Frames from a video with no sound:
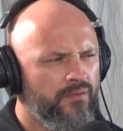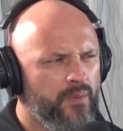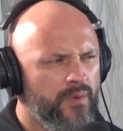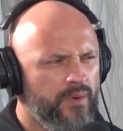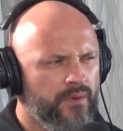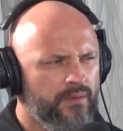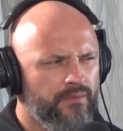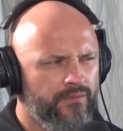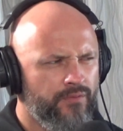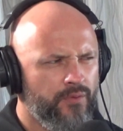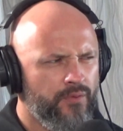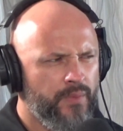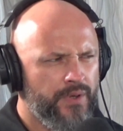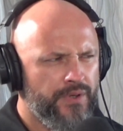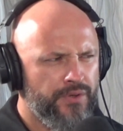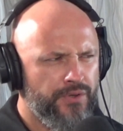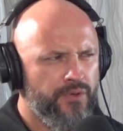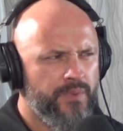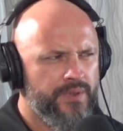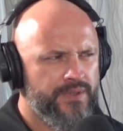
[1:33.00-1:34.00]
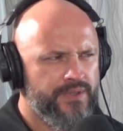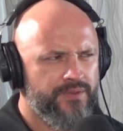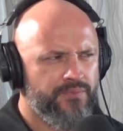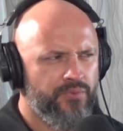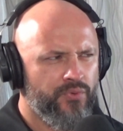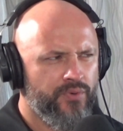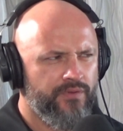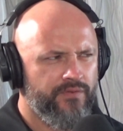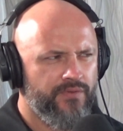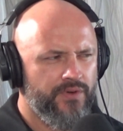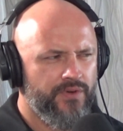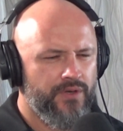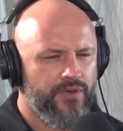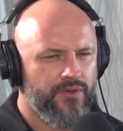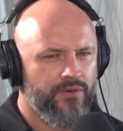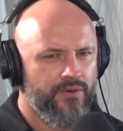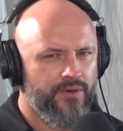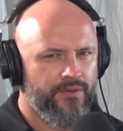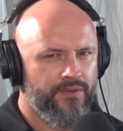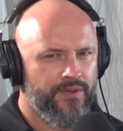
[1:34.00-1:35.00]
From a new business point of view, you
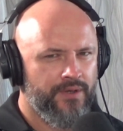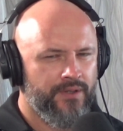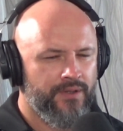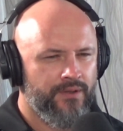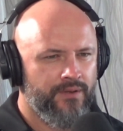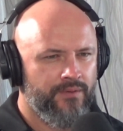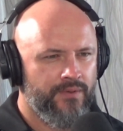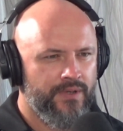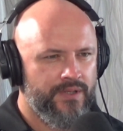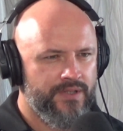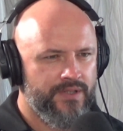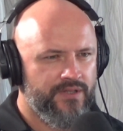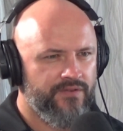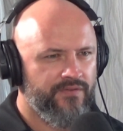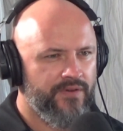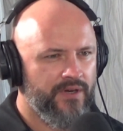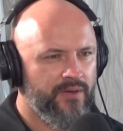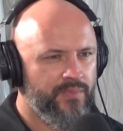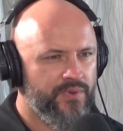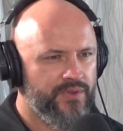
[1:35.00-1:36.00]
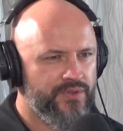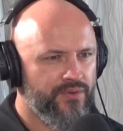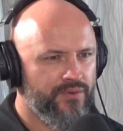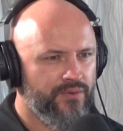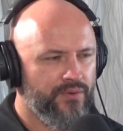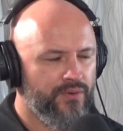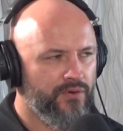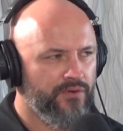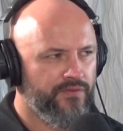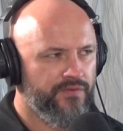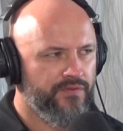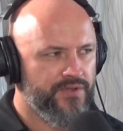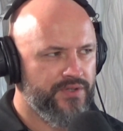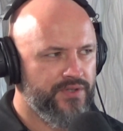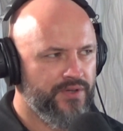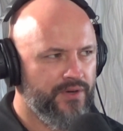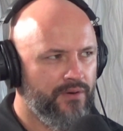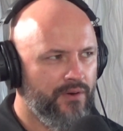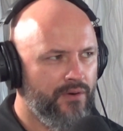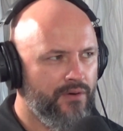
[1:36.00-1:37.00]
kind of think these developers are on the hook for
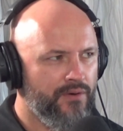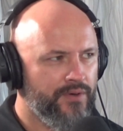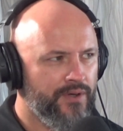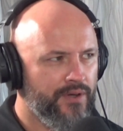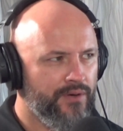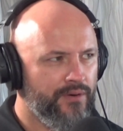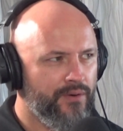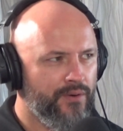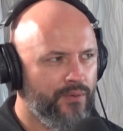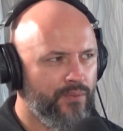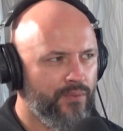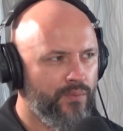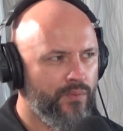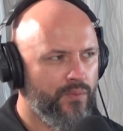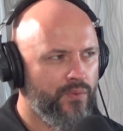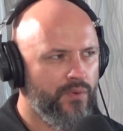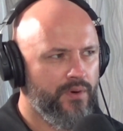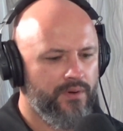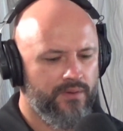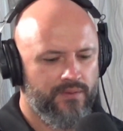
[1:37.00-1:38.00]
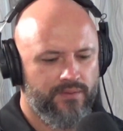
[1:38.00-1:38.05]
so long. Like why?